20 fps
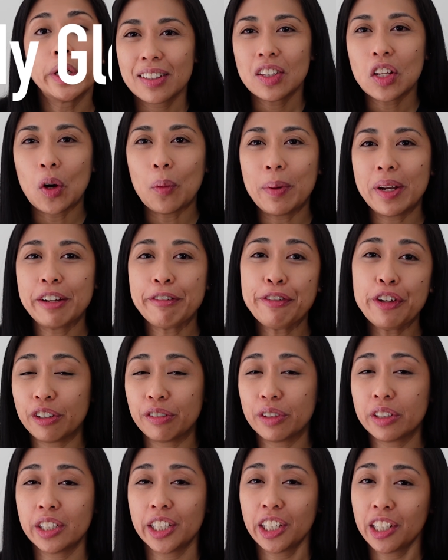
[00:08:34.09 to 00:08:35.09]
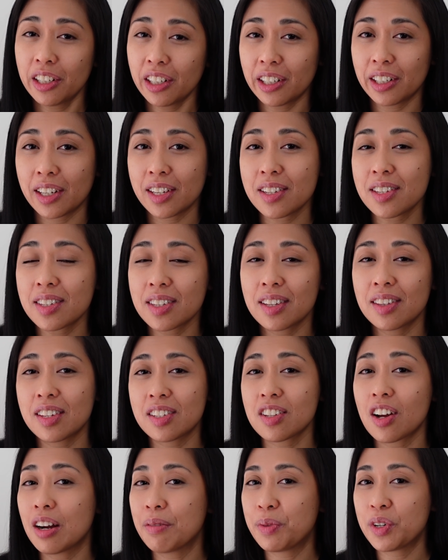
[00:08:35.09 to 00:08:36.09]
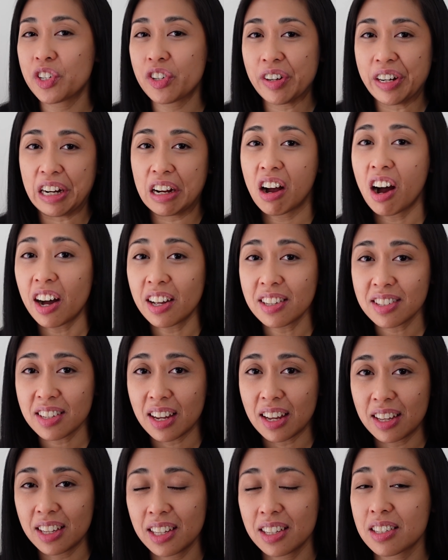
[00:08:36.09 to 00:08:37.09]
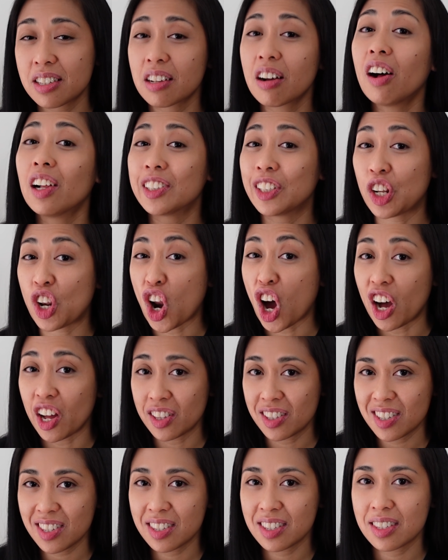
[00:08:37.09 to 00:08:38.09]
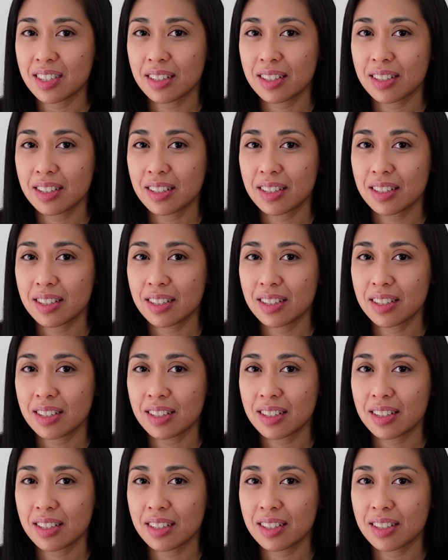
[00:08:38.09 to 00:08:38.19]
No, but if you're really curious, this arbitrary content is called a nonce.